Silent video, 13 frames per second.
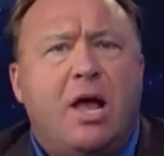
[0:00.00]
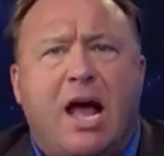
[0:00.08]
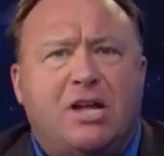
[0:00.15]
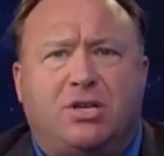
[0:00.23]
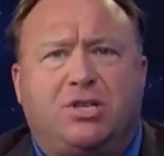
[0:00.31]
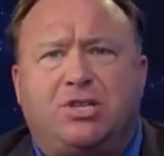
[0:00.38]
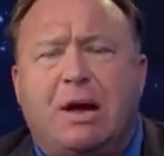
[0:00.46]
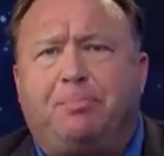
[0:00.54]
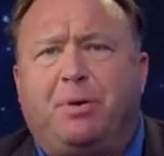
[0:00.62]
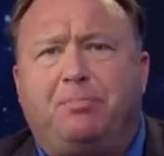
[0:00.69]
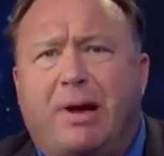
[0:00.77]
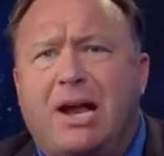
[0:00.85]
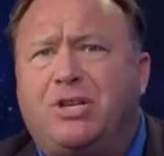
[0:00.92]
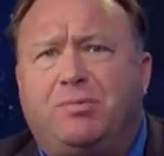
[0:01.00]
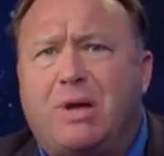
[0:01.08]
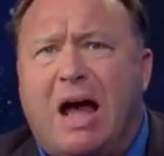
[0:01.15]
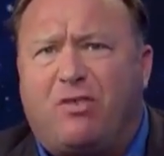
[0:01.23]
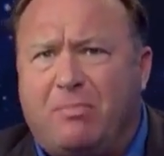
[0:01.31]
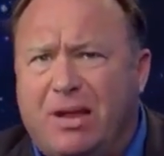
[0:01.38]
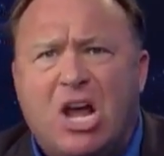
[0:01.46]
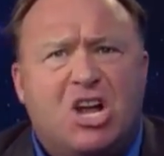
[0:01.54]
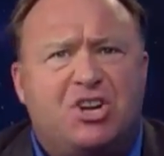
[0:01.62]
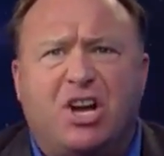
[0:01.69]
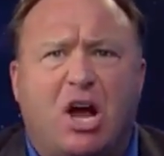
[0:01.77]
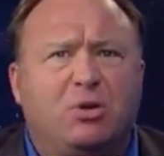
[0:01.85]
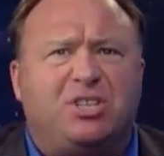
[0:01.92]
as a separate branch of government
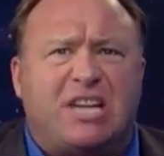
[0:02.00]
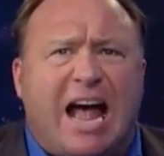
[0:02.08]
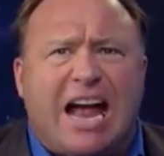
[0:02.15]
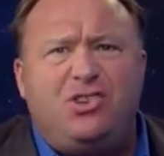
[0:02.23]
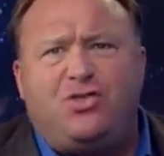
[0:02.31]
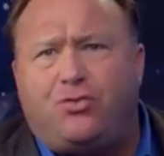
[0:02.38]
to go sign